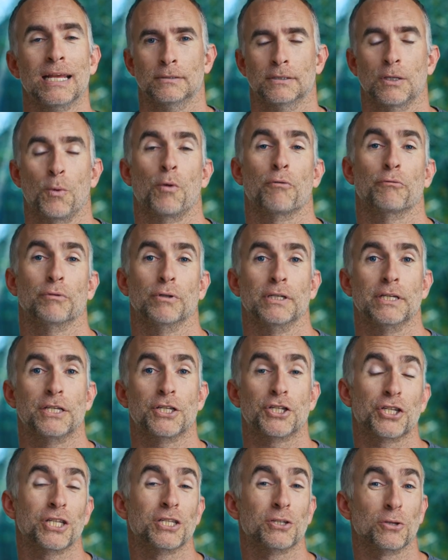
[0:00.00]
They won't really
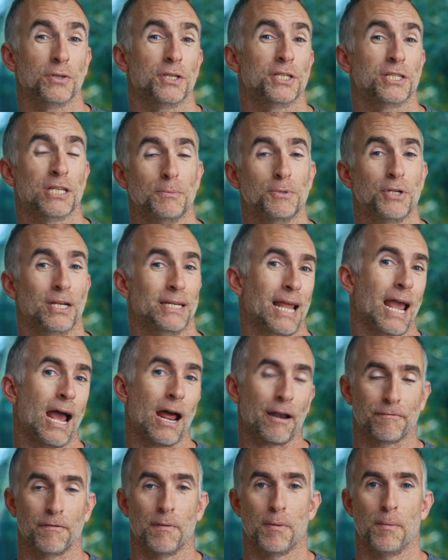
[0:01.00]
chisel the subject
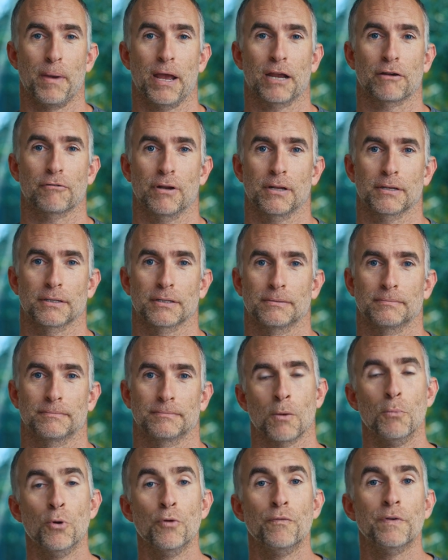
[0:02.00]
out from the background.
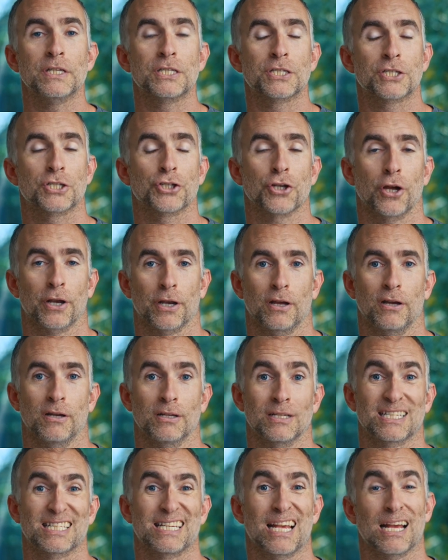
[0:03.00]
Movies shot
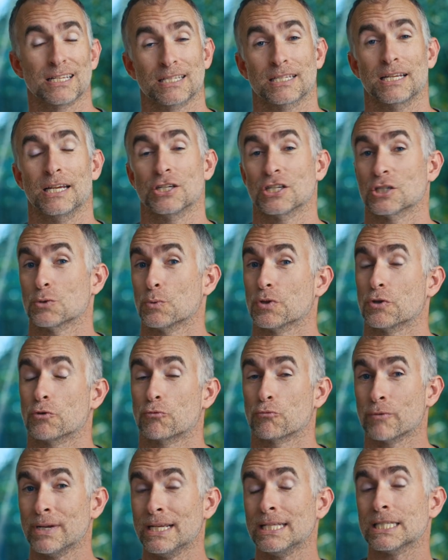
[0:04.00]
on sound stages with
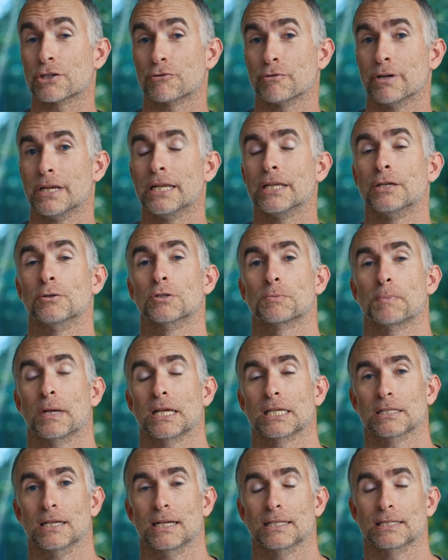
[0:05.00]
green screen use
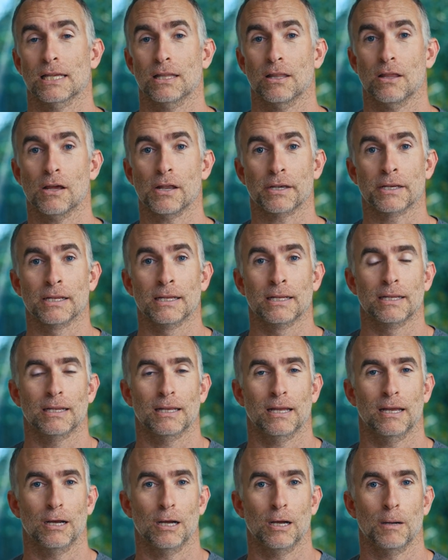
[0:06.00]
space lights a lot.
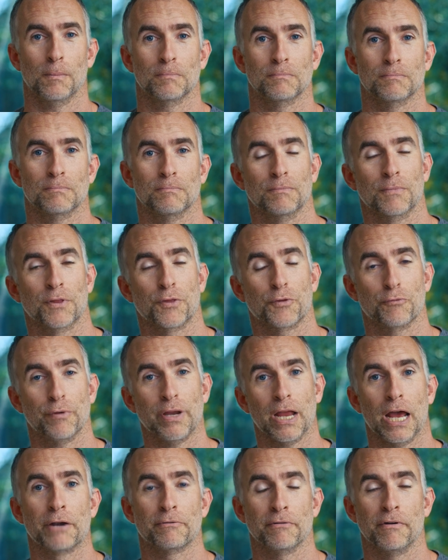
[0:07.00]

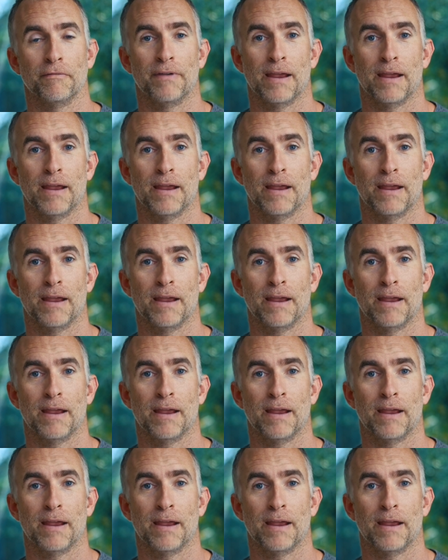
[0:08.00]
300